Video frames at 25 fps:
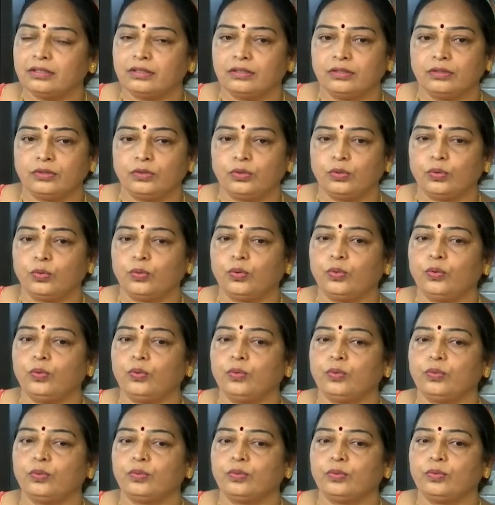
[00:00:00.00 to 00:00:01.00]

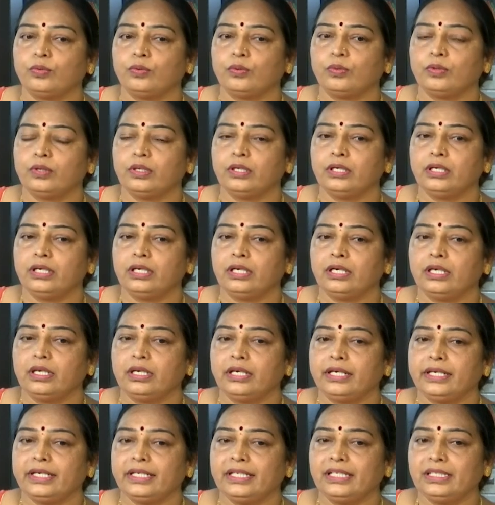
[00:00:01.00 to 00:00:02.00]
No,
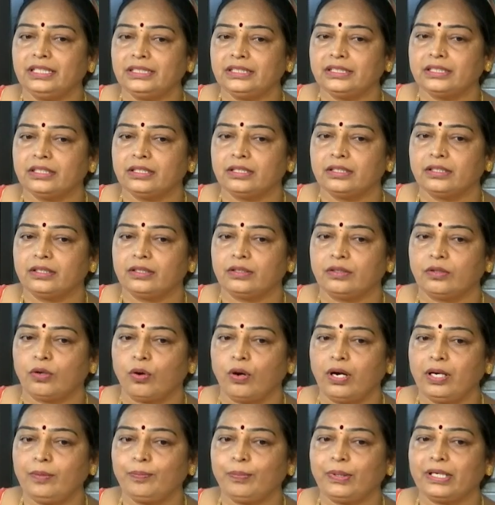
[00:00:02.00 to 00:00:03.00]
it is
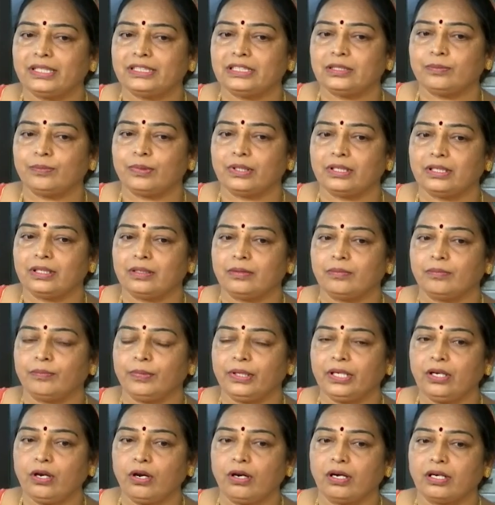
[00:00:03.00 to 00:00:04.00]
not possible
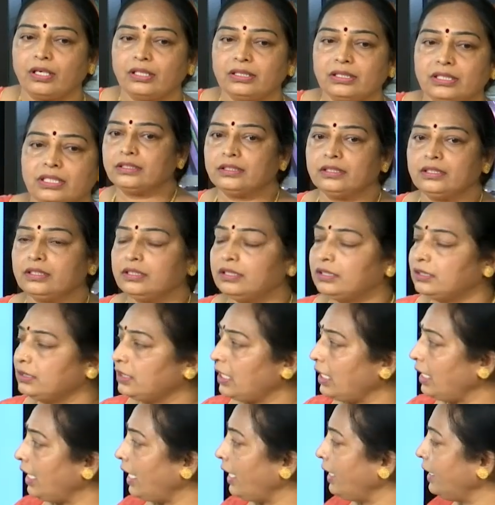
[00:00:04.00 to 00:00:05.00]
because
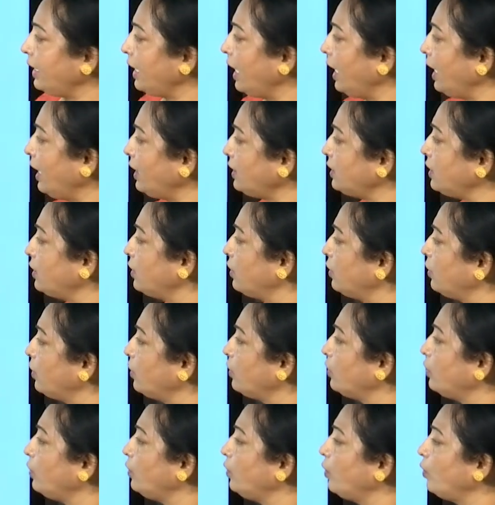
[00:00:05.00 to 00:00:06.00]
the line has
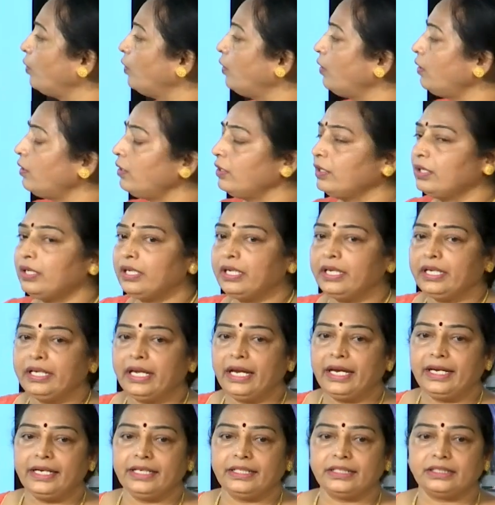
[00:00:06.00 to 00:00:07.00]
no
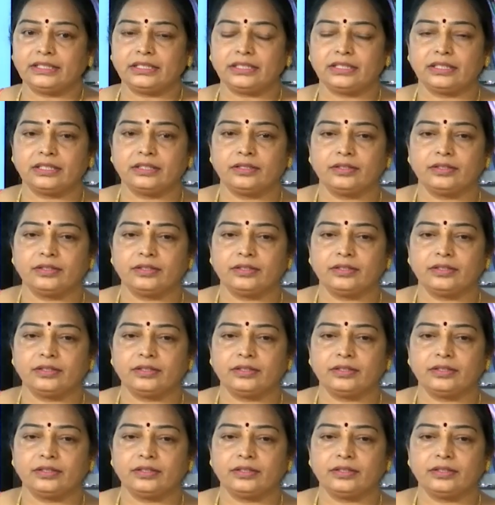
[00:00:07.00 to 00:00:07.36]
ends.